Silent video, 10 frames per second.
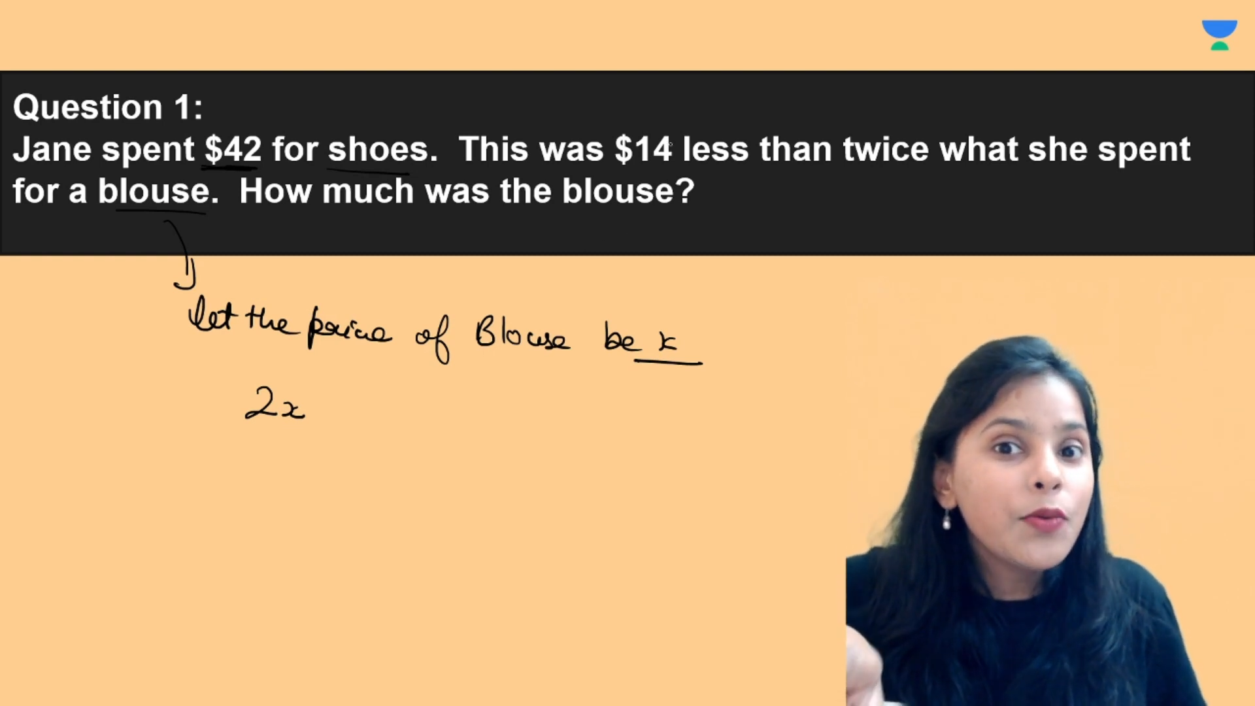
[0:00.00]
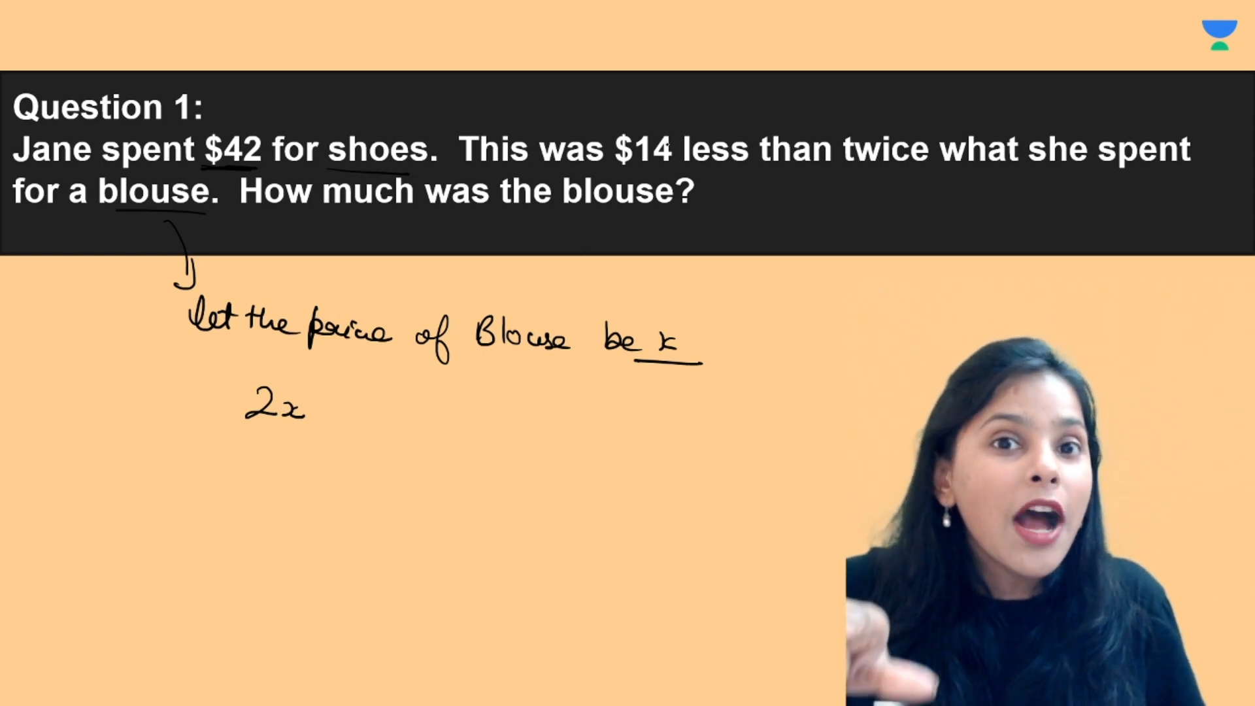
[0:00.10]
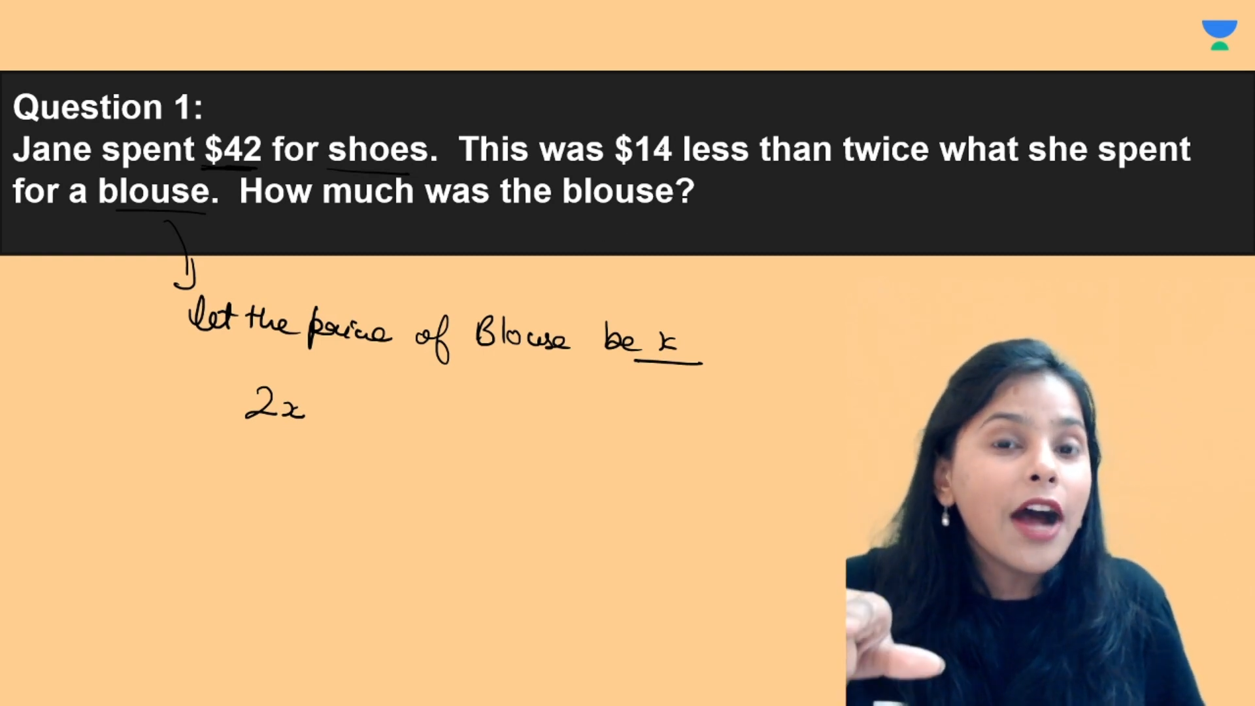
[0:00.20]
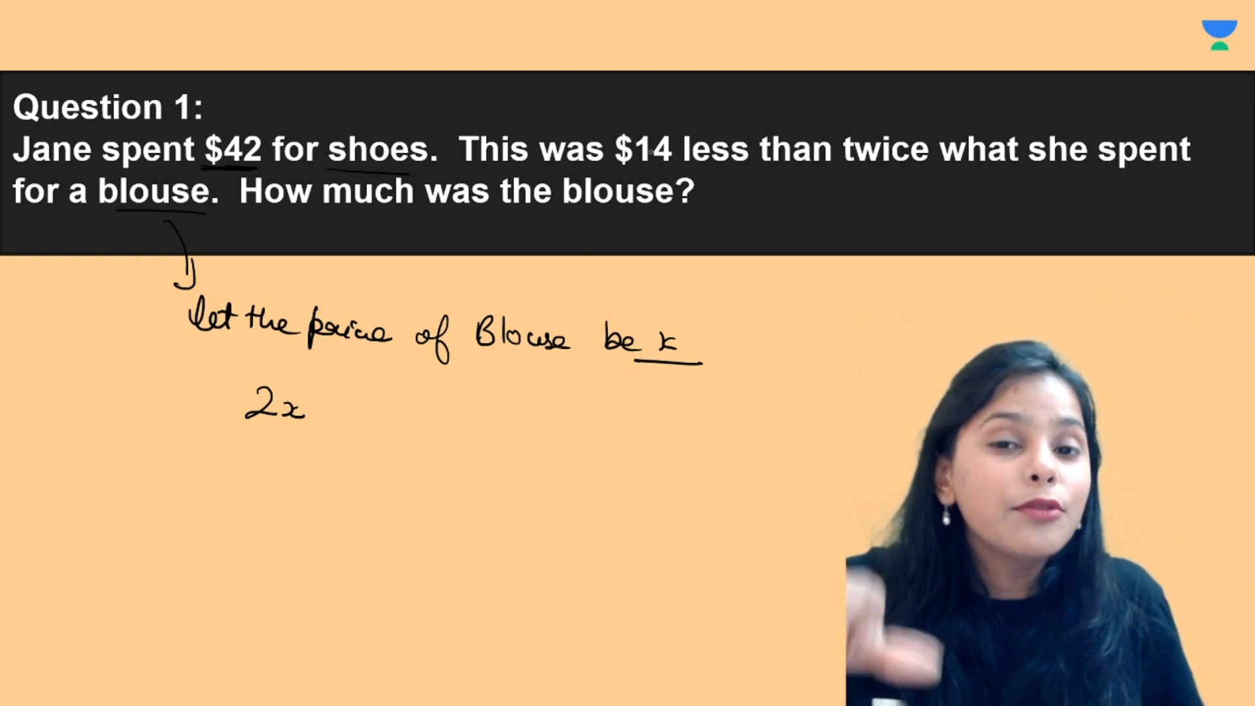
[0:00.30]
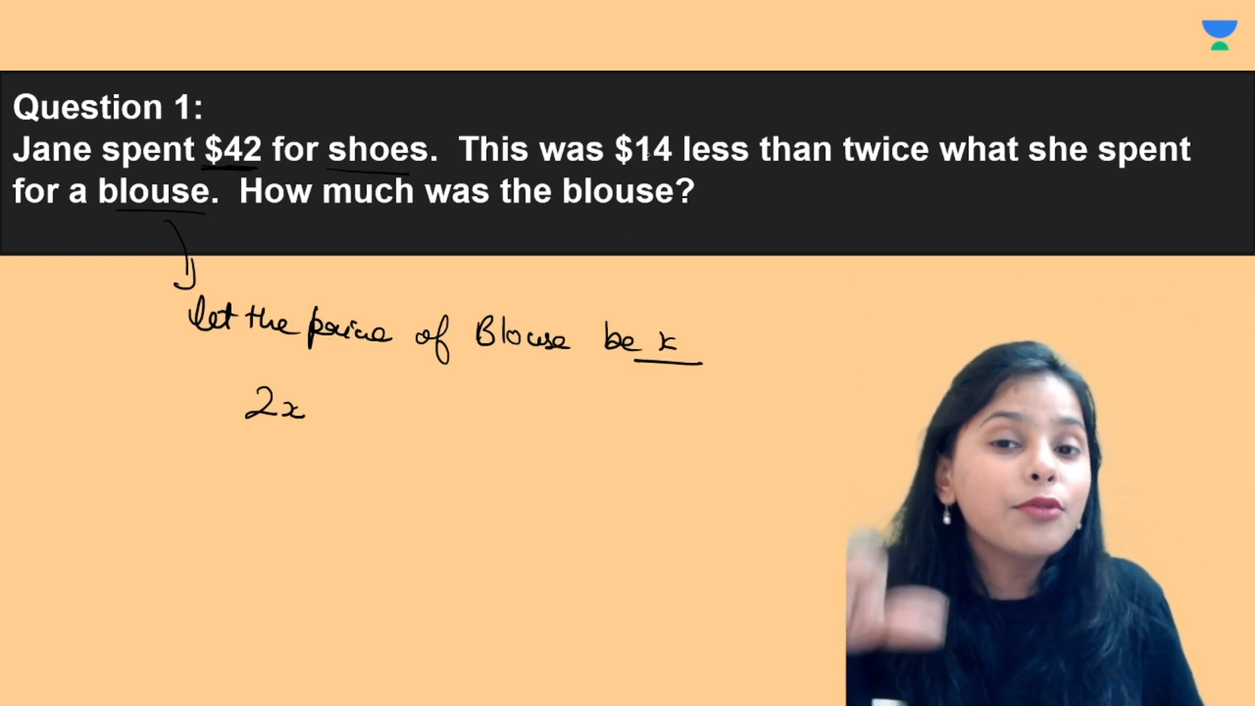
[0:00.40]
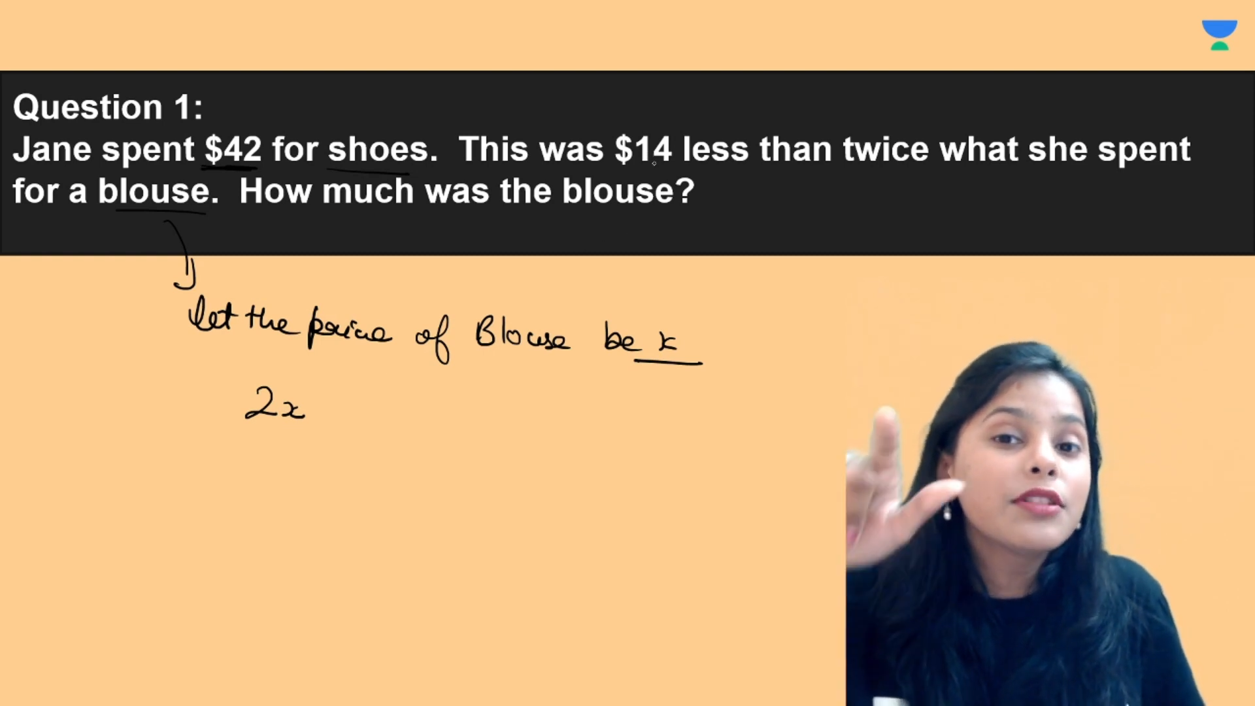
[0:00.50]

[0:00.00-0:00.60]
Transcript: have to